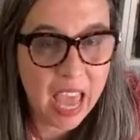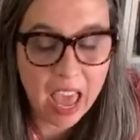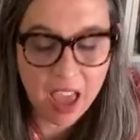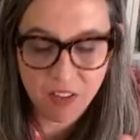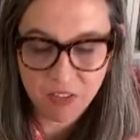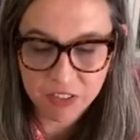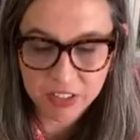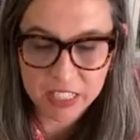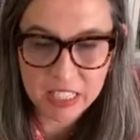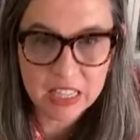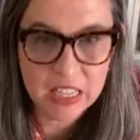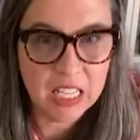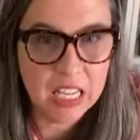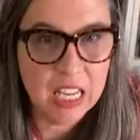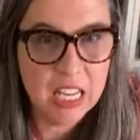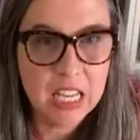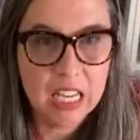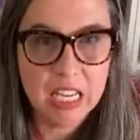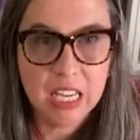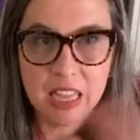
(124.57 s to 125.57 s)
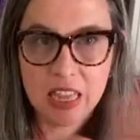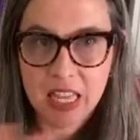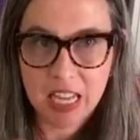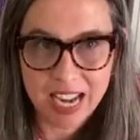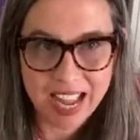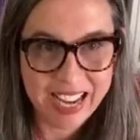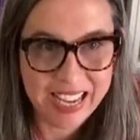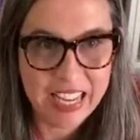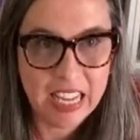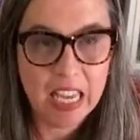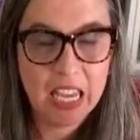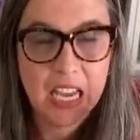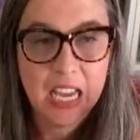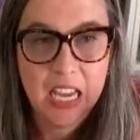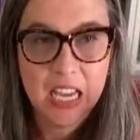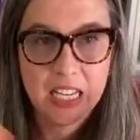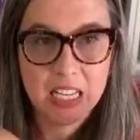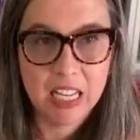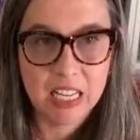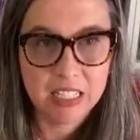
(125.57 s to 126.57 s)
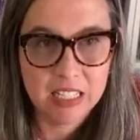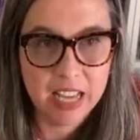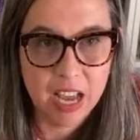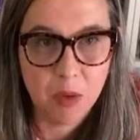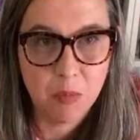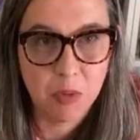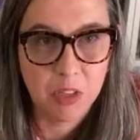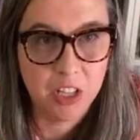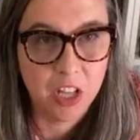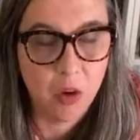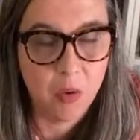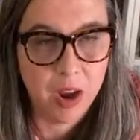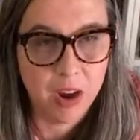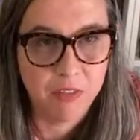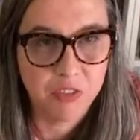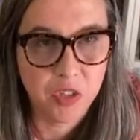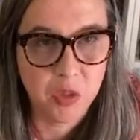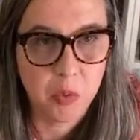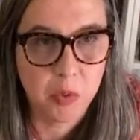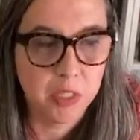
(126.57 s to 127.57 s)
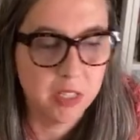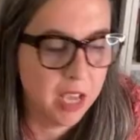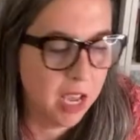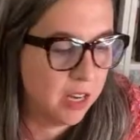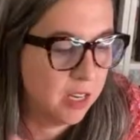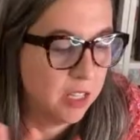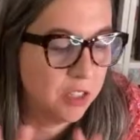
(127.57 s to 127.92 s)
everything that I can down below after we're done.